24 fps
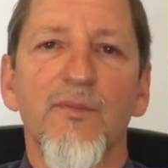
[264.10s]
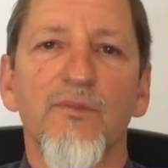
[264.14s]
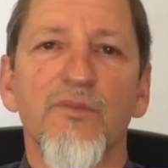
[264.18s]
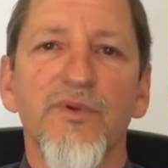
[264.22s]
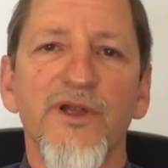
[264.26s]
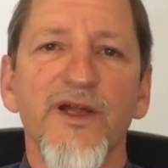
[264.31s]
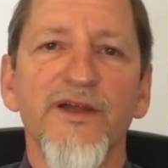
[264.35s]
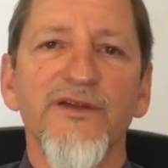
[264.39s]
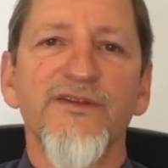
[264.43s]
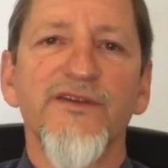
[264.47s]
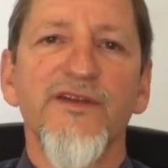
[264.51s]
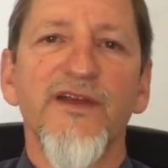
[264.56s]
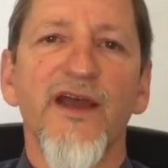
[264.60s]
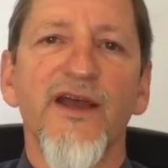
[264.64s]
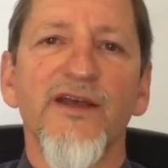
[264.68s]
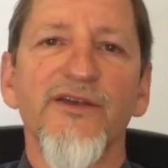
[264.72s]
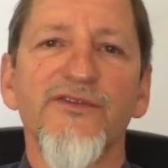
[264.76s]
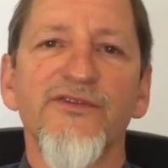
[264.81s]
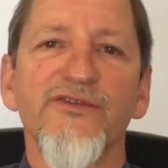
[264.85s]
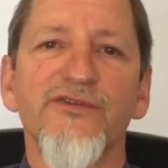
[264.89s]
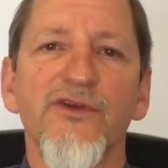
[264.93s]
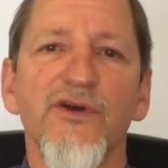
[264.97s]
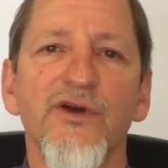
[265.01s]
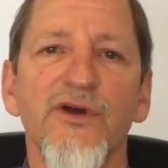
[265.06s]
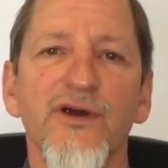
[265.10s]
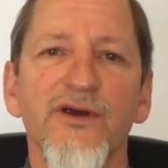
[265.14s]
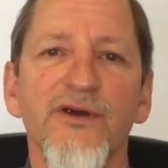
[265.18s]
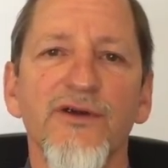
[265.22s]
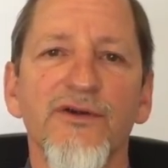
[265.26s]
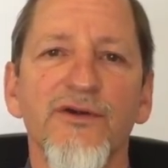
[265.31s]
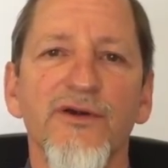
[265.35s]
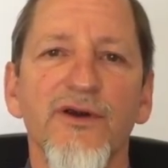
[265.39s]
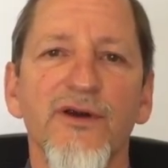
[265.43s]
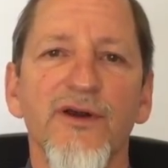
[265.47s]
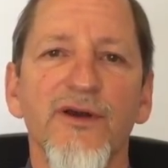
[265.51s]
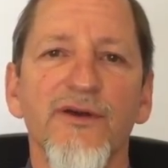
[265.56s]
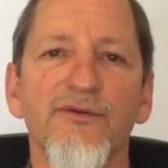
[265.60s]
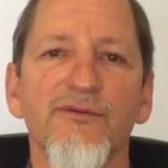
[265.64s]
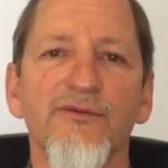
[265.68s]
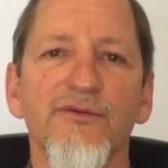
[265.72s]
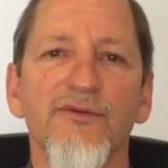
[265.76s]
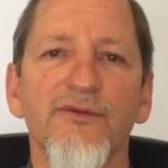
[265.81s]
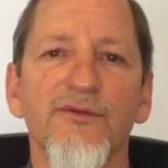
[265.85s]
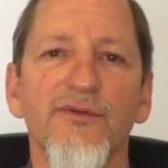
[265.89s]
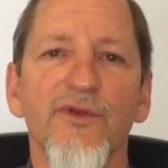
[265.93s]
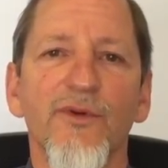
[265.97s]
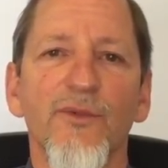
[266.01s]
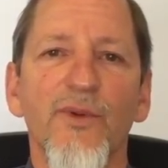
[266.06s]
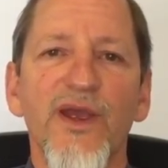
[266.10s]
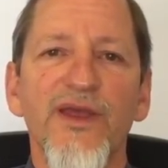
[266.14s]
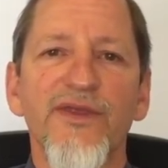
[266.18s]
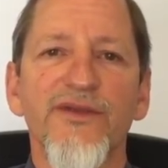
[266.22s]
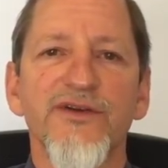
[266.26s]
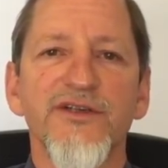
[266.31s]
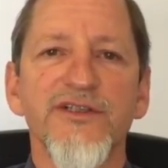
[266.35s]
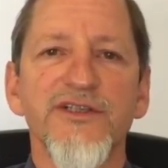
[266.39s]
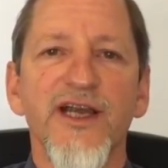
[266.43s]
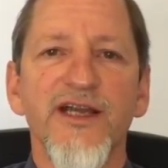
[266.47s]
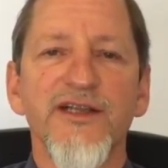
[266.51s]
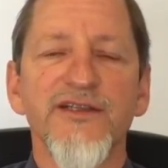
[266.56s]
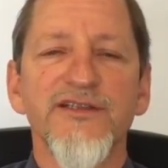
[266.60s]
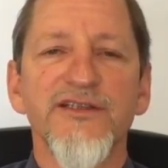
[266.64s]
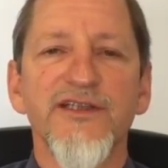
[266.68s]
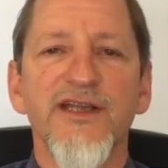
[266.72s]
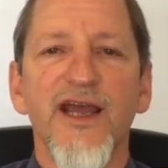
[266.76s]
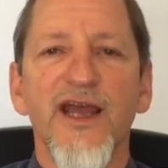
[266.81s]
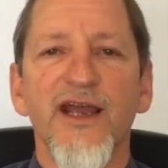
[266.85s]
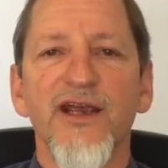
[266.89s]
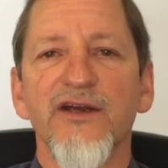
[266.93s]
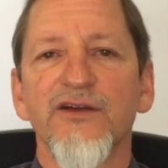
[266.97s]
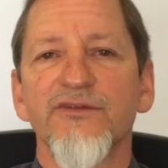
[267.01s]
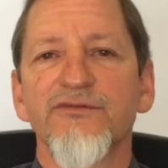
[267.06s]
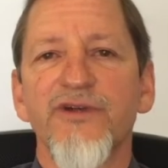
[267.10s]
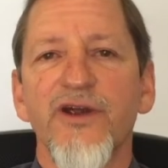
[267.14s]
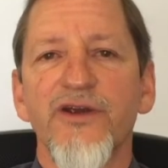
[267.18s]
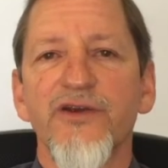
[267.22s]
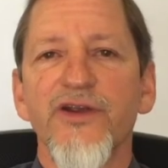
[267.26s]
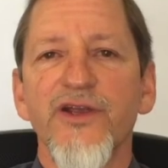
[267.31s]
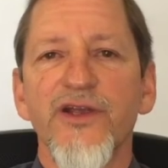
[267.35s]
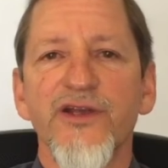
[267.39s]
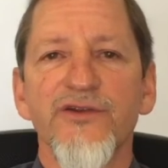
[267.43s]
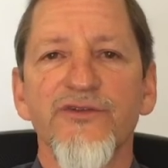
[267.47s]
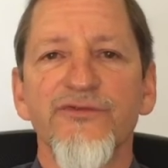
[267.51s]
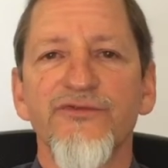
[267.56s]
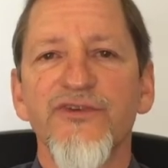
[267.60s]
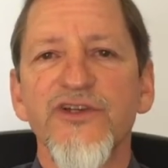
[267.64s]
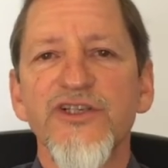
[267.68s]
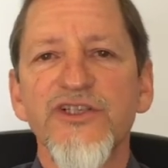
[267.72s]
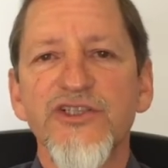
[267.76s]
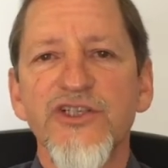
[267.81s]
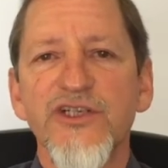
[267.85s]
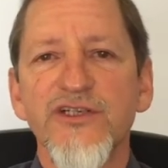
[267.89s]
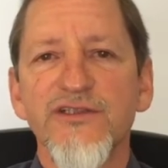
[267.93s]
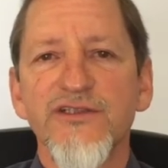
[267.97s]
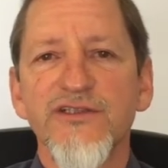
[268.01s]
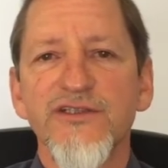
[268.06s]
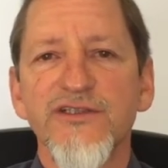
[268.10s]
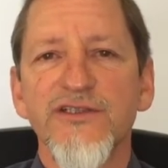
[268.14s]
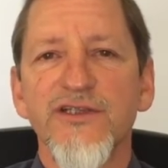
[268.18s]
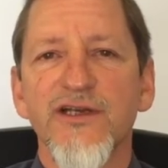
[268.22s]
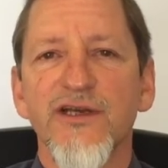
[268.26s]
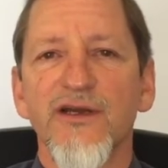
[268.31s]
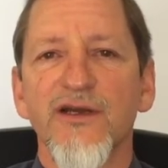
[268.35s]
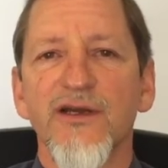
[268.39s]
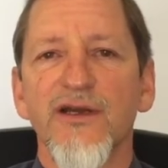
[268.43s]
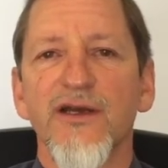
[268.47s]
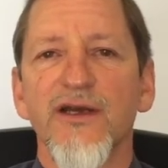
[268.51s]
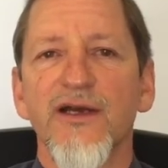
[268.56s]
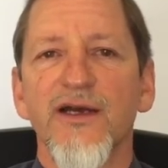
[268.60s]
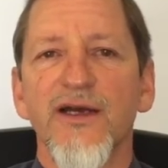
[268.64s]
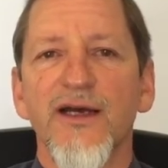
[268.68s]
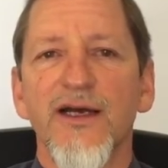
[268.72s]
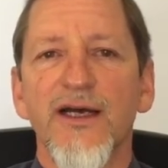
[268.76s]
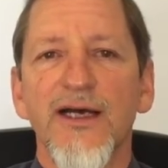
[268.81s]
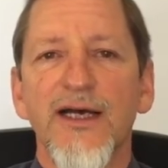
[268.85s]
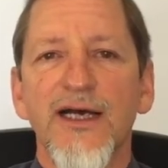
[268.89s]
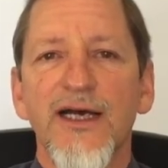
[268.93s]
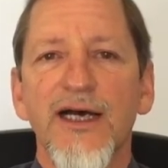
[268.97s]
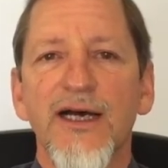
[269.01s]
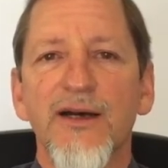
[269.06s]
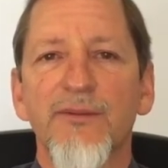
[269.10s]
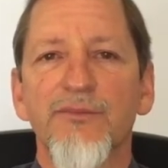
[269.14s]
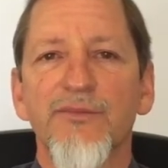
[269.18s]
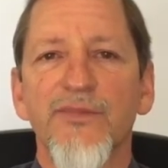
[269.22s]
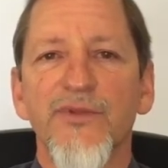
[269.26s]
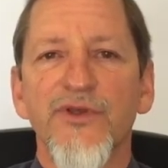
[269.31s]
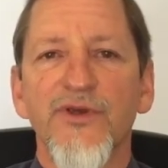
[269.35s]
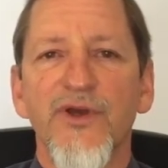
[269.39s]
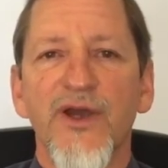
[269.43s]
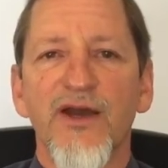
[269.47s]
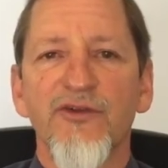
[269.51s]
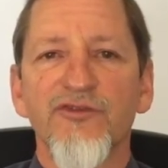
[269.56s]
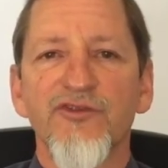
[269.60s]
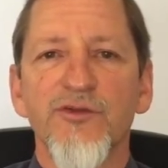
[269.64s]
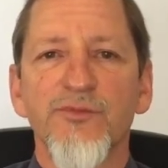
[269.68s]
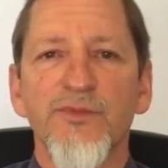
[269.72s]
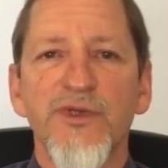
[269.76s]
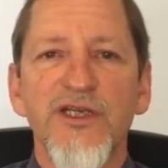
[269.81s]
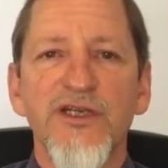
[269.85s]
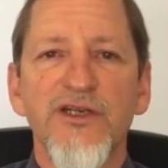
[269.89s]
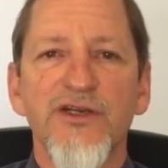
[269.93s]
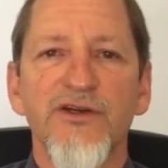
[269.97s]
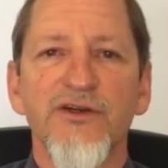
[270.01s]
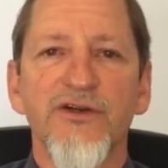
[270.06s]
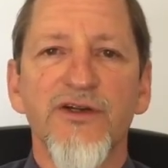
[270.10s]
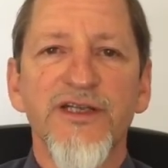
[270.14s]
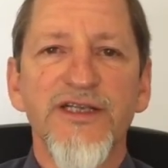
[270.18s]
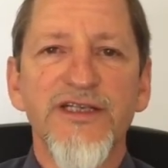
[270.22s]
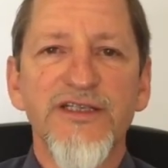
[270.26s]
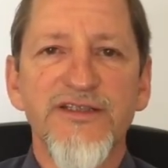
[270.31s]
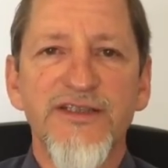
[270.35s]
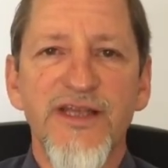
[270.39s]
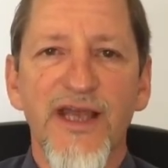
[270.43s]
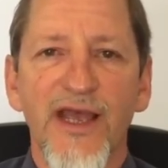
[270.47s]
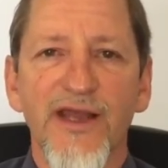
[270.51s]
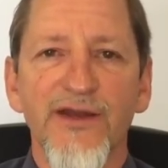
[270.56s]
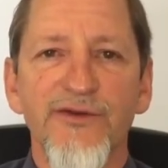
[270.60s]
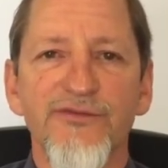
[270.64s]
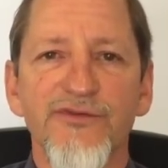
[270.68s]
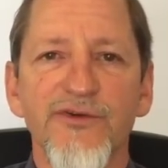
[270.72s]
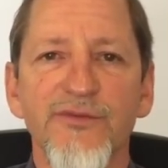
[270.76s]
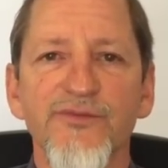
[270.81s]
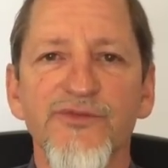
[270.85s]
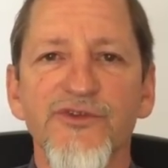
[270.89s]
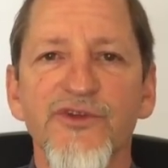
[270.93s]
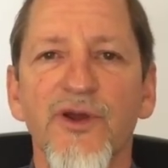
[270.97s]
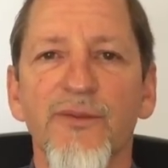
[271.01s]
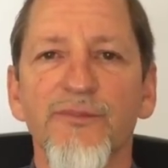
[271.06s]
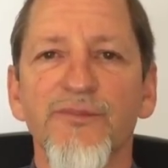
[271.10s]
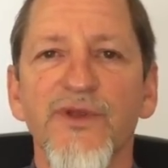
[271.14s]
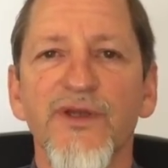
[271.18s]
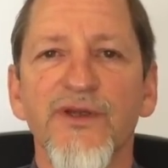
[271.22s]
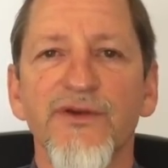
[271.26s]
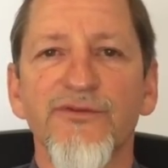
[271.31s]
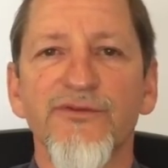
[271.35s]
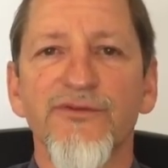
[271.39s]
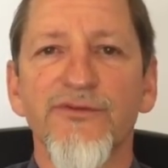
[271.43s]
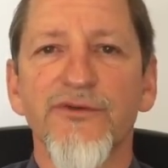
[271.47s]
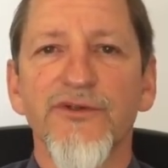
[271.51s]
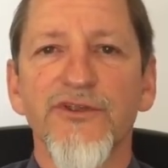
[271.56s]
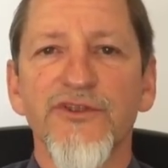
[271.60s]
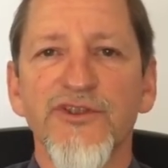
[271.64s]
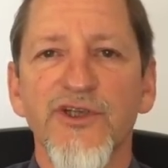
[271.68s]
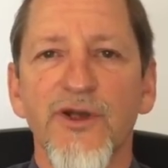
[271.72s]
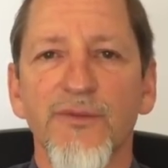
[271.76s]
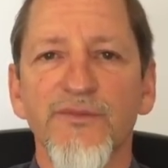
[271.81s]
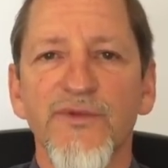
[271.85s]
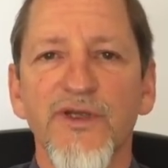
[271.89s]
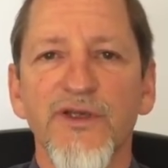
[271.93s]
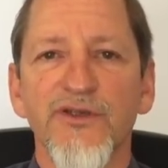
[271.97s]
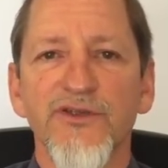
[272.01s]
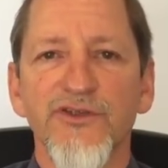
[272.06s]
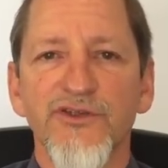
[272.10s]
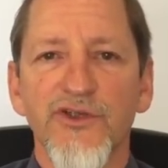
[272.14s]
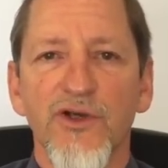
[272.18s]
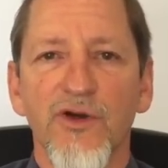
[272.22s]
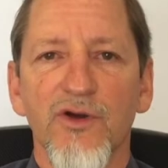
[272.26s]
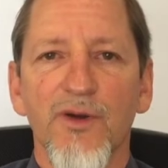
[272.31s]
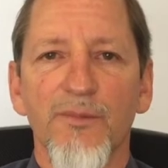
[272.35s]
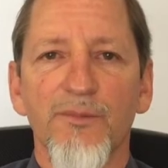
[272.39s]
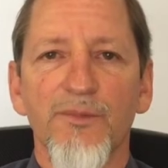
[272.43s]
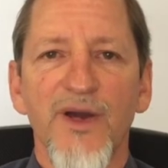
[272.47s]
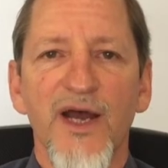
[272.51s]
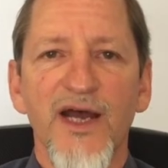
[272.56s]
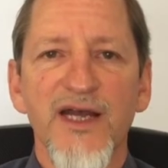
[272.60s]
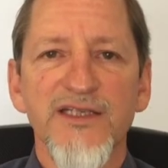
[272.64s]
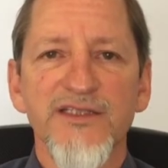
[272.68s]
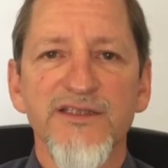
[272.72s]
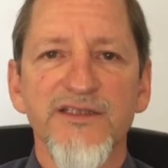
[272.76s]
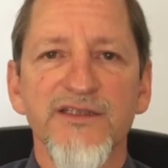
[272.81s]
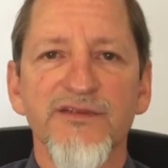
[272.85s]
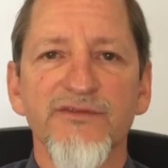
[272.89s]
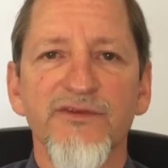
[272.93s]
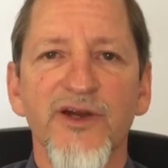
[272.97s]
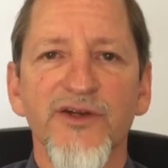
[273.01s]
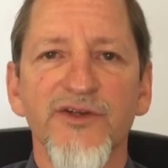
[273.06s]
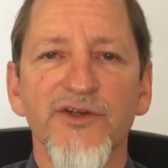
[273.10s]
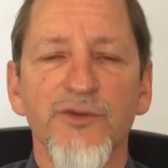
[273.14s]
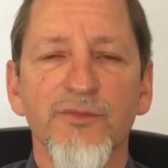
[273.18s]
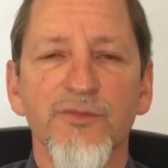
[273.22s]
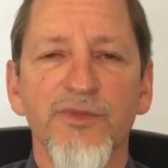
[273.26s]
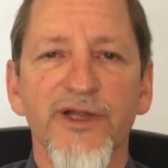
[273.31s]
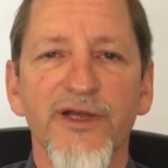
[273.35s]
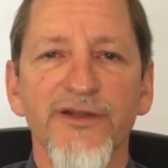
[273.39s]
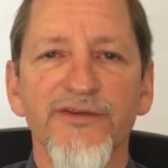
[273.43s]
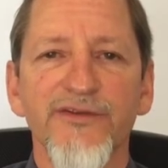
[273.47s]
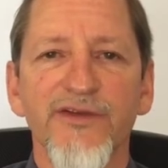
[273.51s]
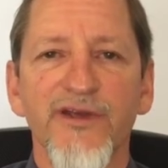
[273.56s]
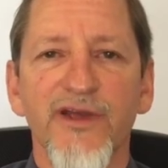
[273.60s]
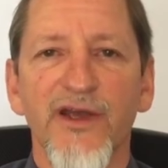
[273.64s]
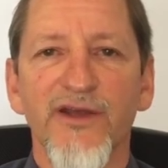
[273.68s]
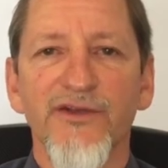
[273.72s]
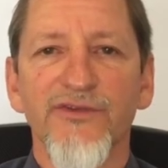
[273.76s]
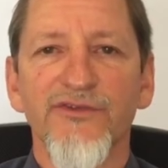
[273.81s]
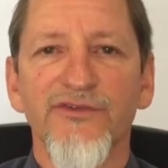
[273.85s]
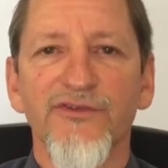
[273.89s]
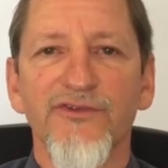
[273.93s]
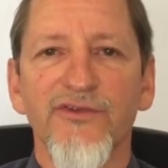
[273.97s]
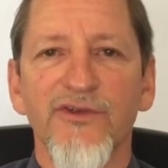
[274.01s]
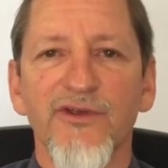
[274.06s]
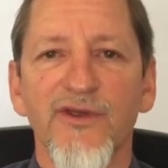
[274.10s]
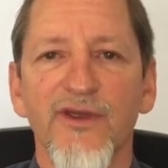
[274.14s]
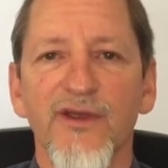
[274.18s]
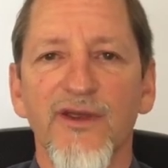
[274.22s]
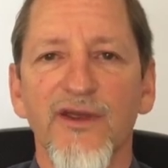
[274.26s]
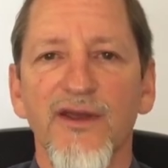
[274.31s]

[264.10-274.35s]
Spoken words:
blood tests are, the way they're done today, are very inefficient. You have to be nearly dead from something for something to show up positive on your blood test.